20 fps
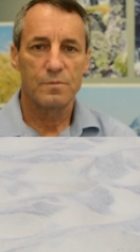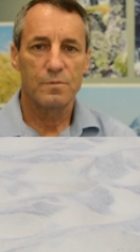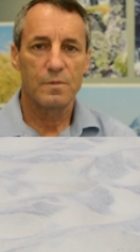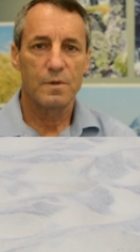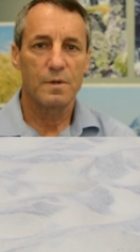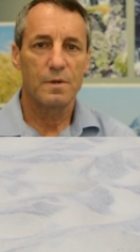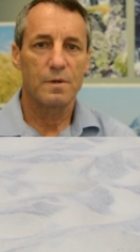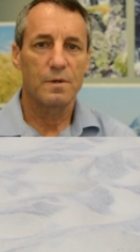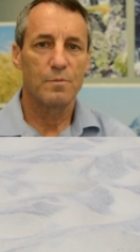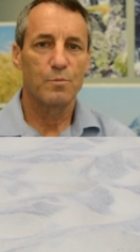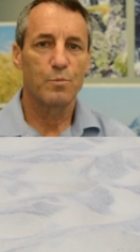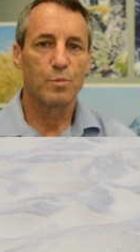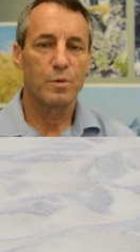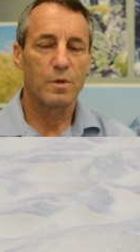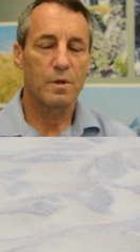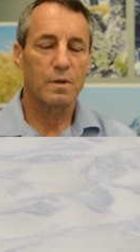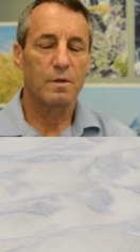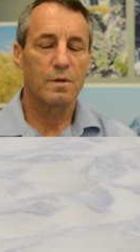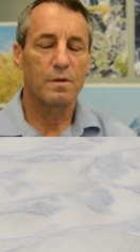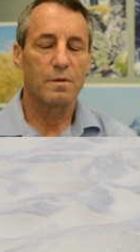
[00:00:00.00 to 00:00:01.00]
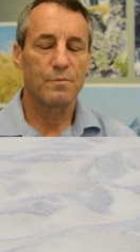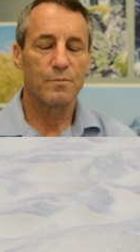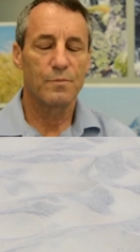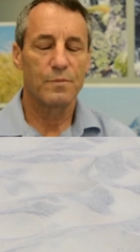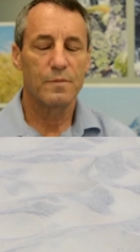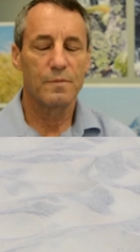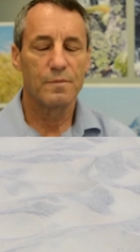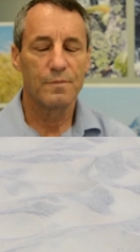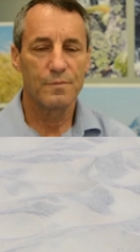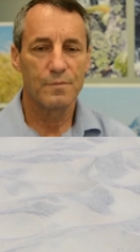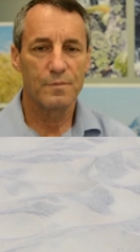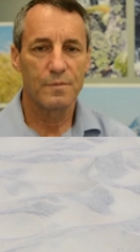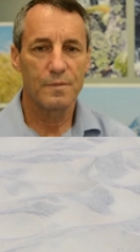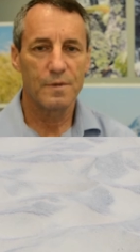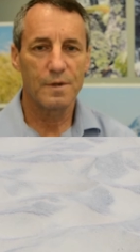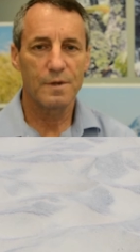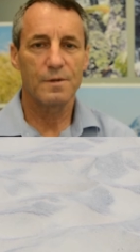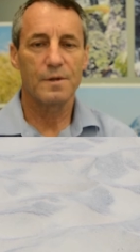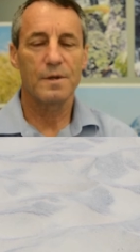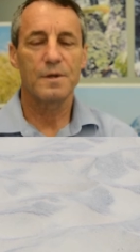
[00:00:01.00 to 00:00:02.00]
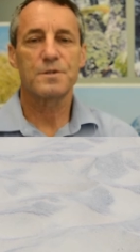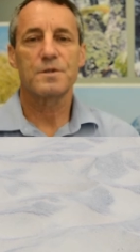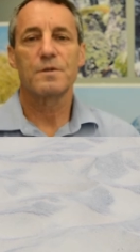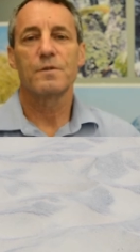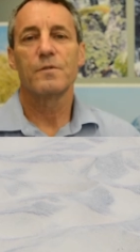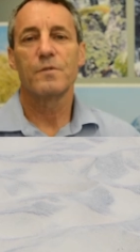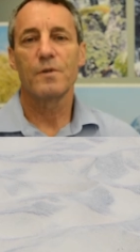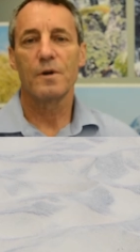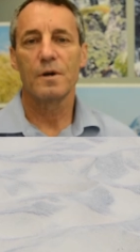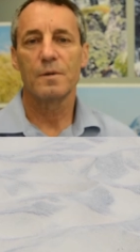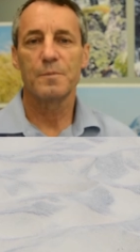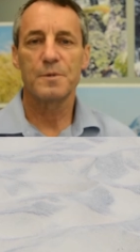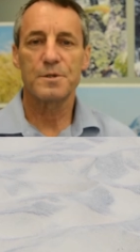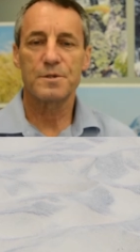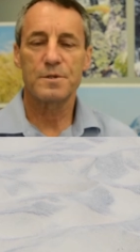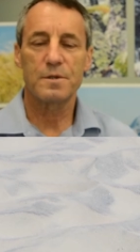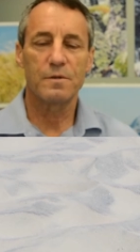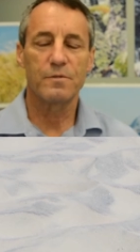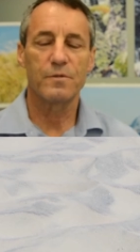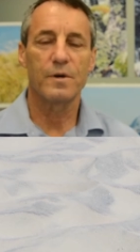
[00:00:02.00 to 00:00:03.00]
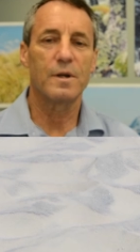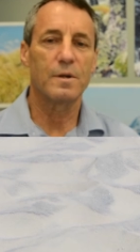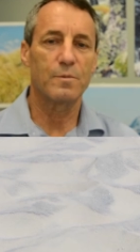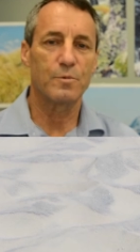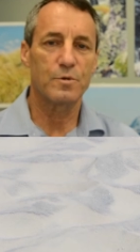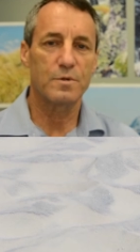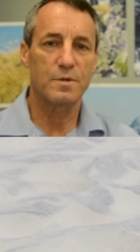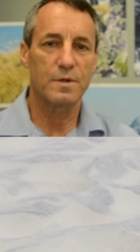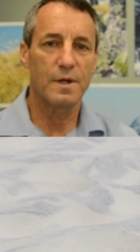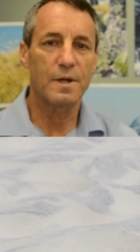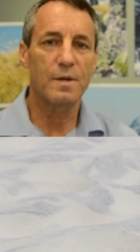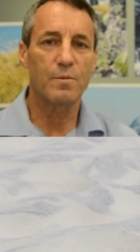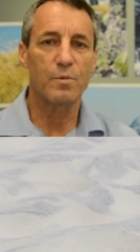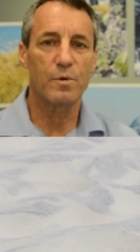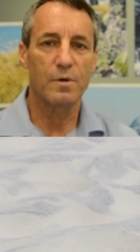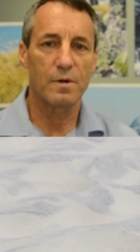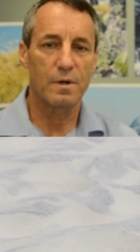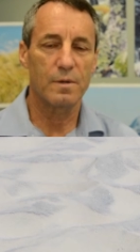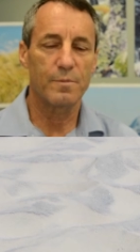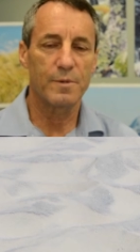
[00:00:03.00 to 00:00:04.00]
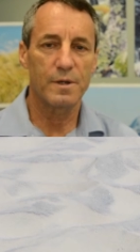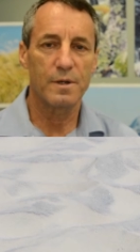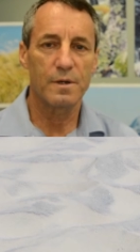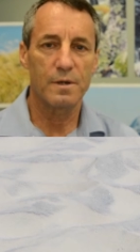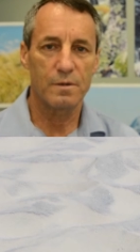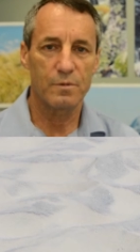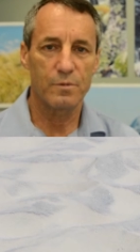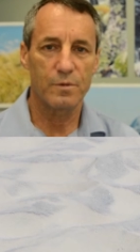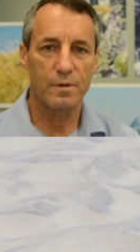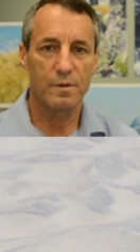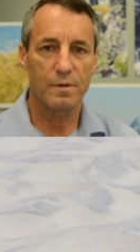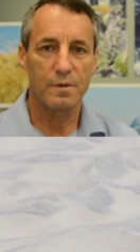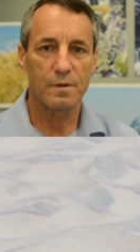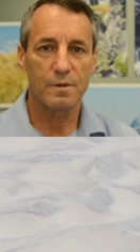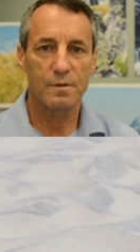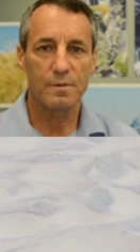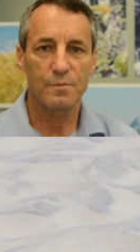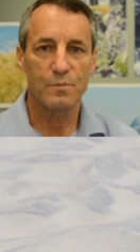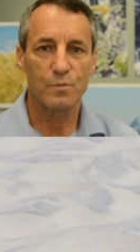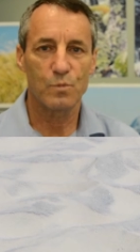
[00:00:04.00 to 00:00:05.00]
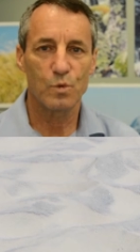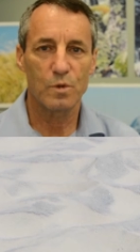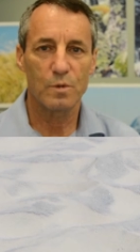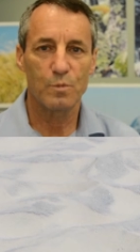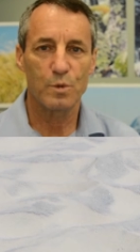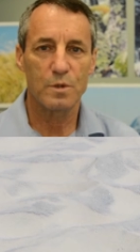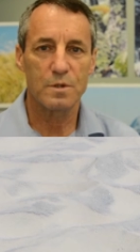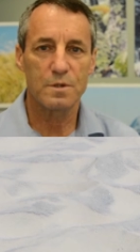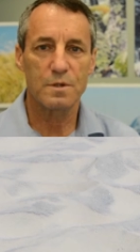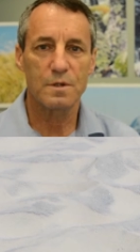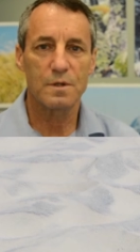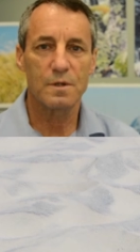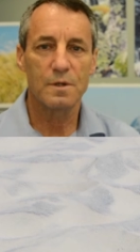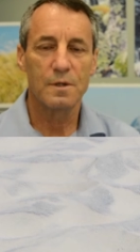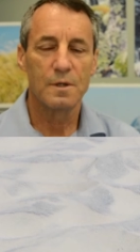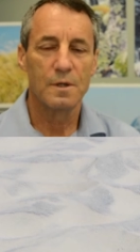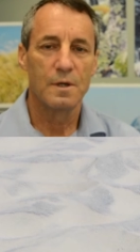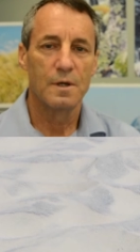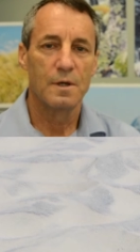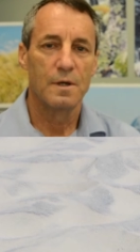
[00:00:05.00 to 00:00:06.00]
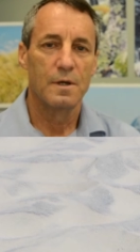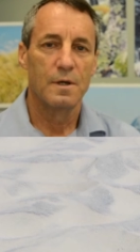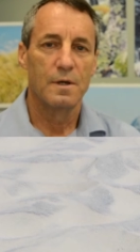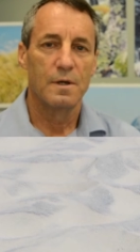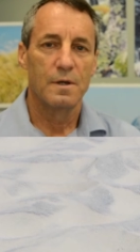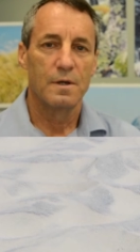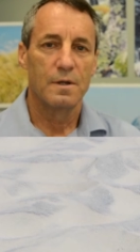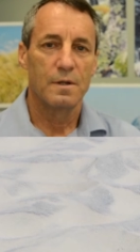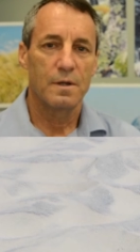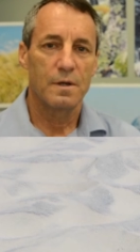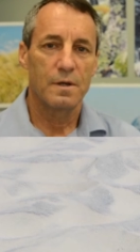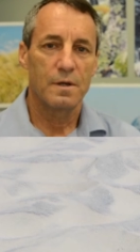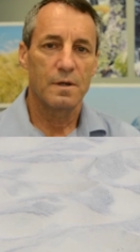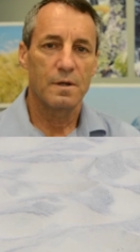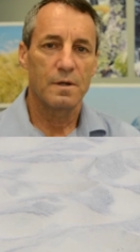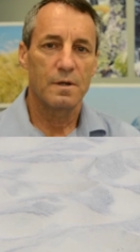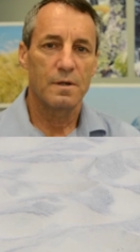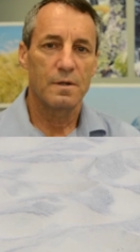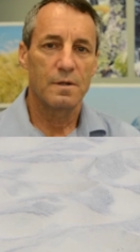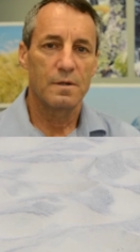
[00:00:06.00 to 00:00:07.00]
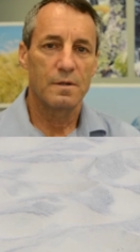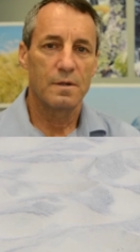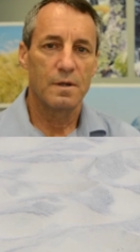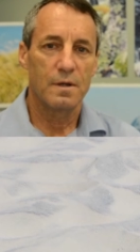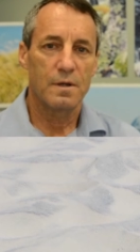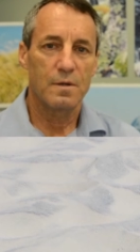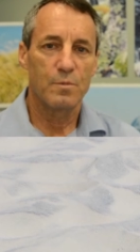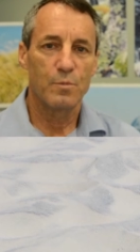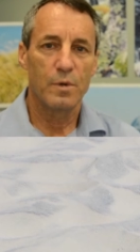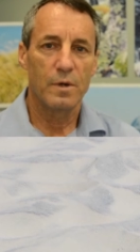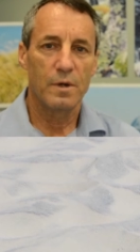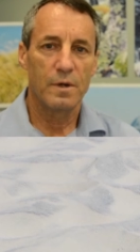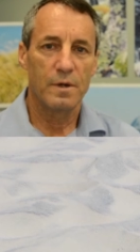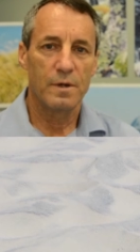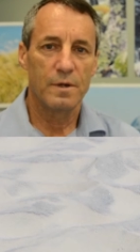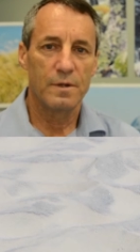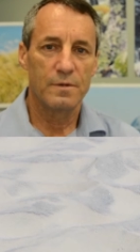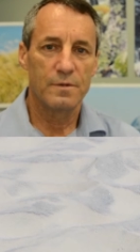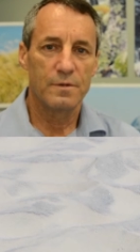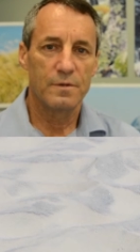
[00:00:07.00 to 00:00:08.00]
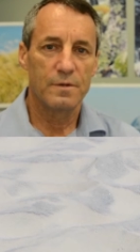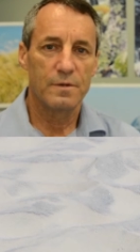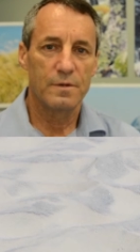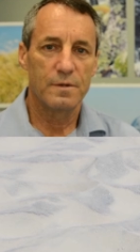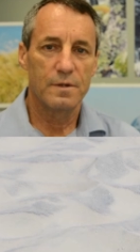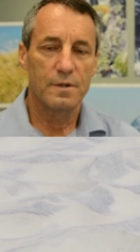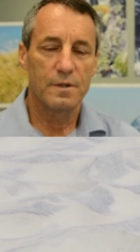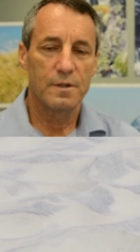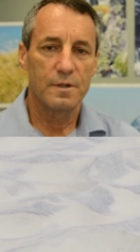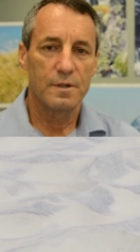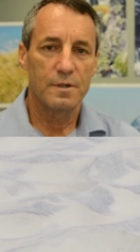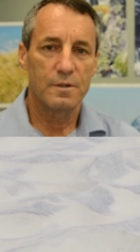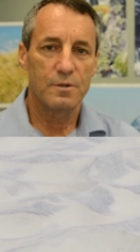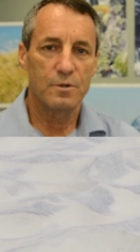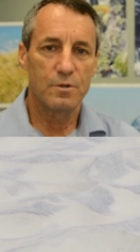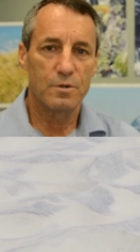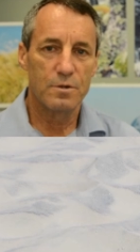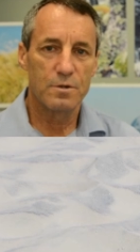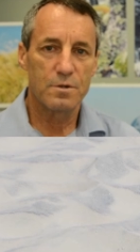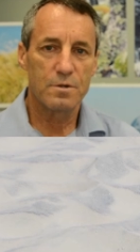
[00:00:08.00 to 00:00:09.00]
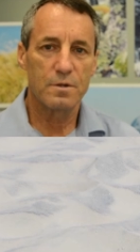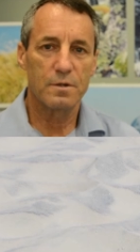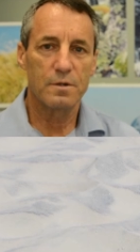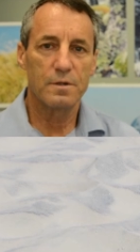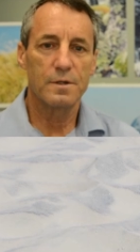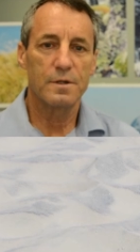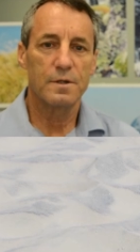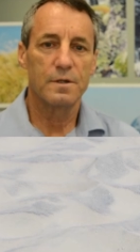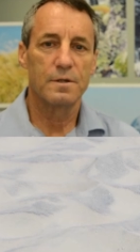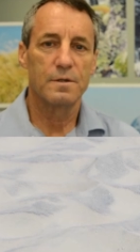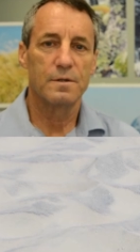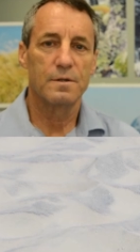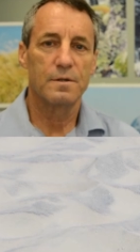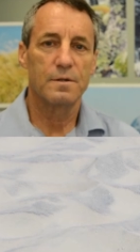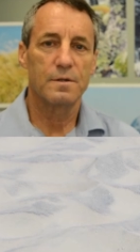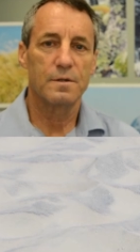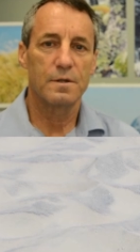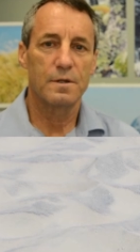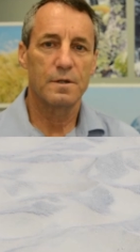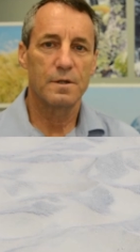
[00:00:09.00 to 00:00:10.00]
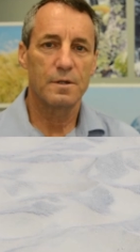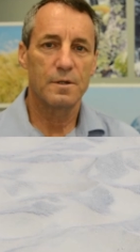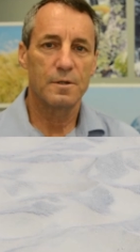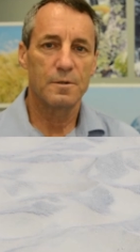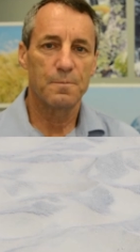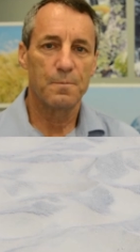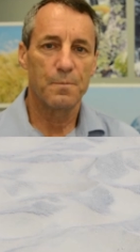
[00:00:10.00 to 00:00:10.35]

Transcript: uh, particularly th these are environments that are available to any programmer now with a with a PC. They they combine uh, usually the